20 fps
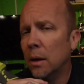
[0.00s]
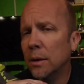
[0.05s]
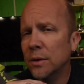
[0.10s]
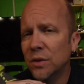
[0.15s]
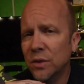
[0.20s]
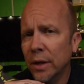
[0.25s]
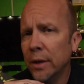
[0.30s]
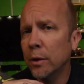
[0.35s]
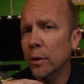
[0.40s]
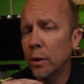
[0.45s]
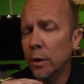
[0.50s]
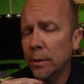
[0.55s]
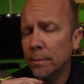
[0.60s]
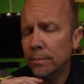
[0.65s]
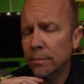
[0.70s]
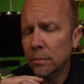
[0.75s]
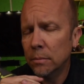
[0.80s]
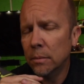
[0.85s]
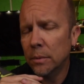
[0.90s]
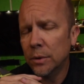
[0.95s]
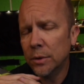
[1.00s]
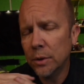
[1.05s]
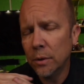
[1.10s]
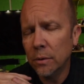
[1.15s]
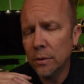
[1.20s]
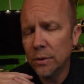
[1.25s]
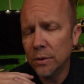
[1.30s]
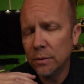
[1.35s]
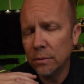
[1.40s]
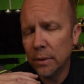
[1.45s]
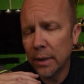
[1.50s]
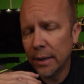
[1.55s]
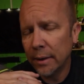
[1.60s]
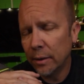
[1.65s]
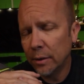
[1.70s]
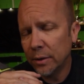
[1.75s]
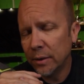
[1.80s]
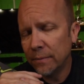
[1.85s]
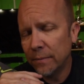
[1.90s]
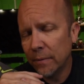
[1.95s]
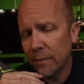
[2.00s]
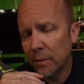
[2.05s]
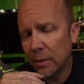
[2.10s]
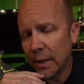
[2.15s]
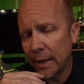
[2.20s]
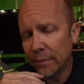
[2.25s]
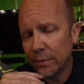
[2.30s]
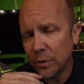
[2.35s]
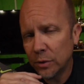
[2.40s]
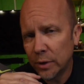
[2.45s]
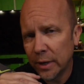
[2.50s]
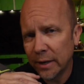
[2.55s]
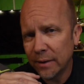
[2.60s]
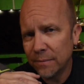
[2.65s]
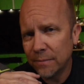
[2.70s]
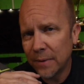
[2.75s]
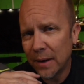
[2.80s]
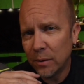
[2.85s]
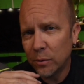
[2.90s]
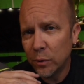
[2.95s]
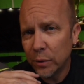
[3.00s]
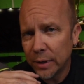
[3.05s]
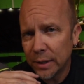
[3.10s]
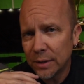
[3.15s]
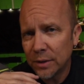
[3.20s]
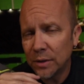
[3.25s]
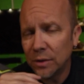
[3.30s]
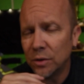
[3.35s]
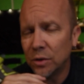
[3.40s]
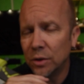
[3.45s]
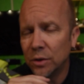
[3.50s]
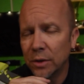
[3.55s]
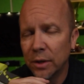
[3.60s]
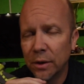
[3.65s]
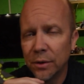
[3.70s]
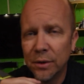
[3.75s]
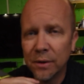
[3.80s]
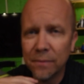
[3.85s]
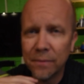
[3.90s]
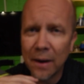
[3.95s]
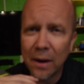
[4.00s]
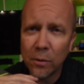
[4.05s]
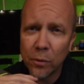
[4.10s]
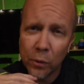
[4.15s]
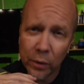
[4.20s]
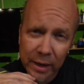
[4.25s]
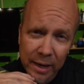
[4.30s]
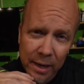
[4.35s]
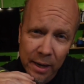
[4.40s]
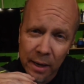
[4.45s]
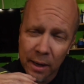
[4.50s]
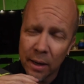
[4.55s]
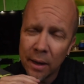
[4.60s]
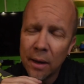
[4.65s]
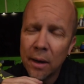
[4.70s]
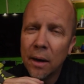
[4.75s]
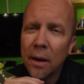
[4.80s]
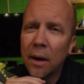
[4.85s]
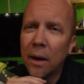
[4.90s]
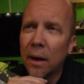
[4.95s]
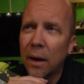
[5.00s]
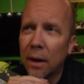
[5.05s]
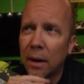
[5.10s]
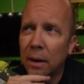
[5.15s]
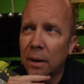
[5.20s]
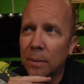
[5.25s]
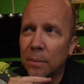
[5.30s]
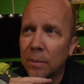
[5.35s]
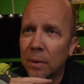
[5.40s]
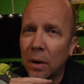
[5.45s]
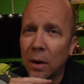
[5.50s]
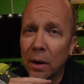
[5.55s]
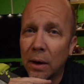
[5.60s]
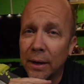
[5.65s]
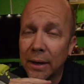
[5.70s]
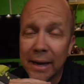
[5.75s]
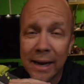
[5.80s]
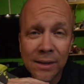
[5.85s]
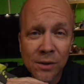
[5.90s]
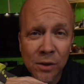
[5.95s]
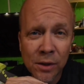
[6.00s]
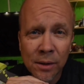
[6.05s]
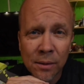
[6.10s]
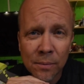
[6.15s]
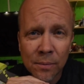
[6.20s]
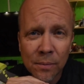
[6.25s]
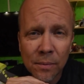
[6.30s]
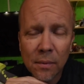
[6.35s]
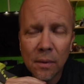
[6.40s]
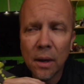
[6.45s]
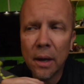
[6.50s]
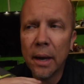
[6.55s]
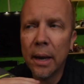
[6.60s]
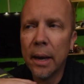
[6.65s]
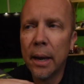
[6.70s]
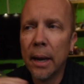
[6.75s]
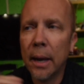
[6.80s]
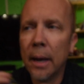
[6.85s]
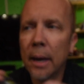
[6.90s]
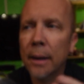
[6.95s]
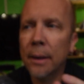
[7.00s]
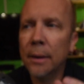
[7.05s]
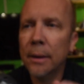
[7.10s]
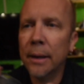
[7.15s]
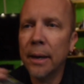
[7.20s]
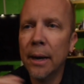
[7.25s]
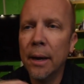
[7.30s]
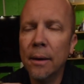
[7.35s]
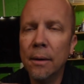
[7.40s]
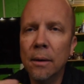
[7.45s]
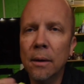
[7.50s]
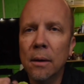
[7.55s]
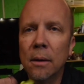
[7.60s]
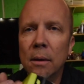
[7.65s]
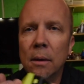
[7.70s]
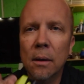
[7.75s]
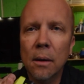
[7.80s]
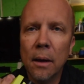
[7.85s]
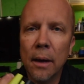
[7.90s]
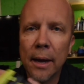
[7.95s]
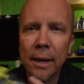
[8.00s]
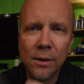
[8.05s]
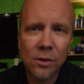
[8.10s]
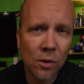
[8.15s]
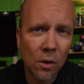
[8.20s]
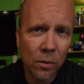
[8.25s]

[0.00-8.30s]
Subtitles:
singular, so it's not LD Laughing Dragon Foundries, it's just LD Foundry on Etsy. And again, as